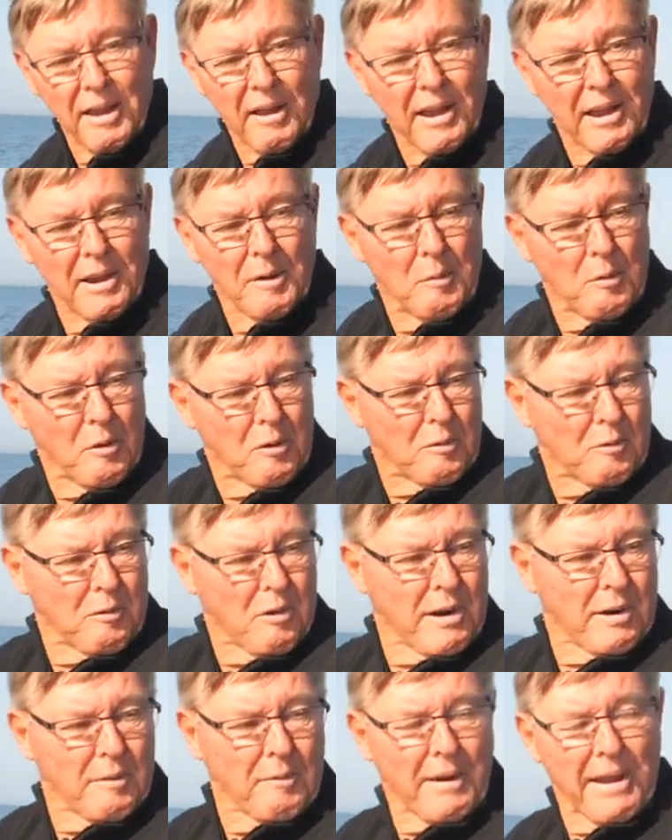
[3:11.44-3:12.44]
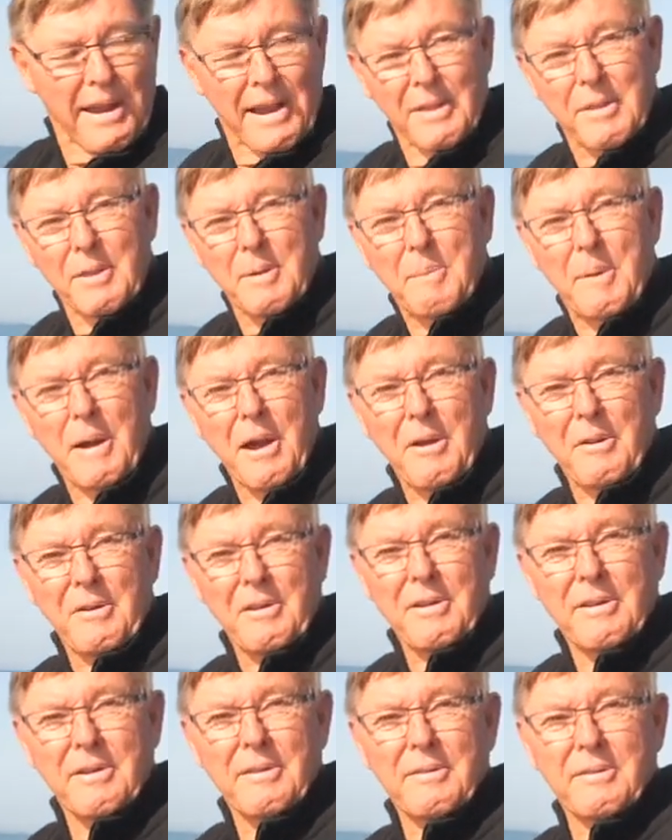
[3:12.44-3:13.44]
I can walk right around the boat,
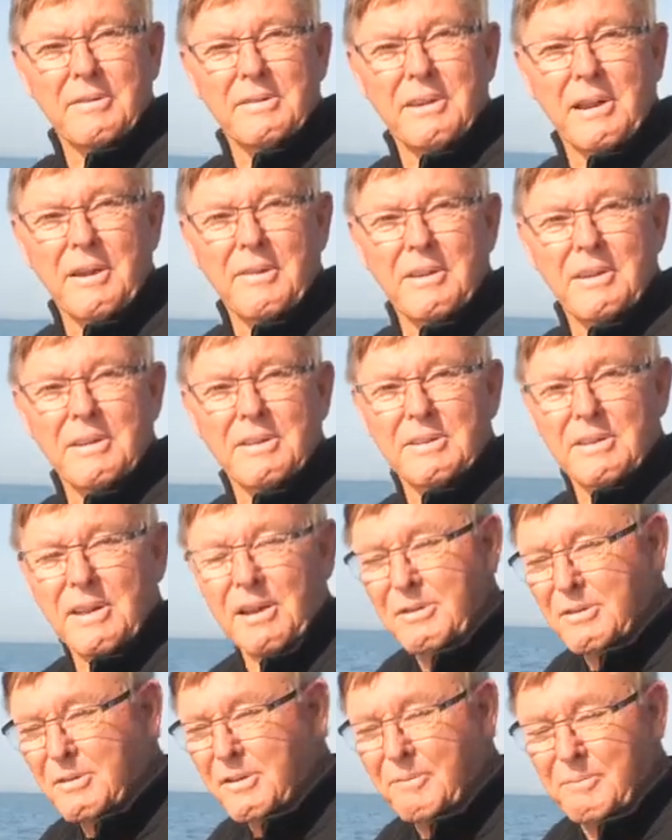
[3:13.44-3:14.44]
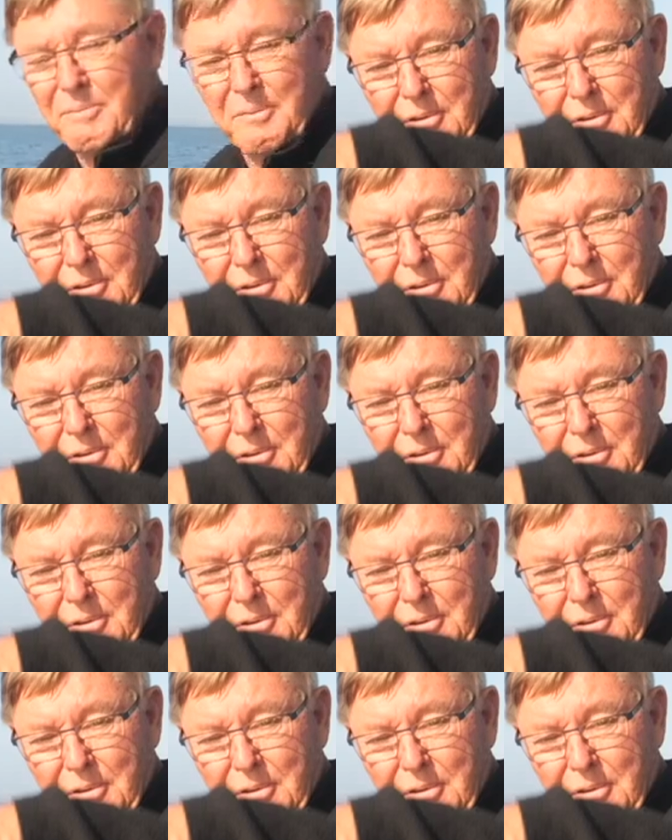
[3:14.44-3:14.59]
so there's no sort of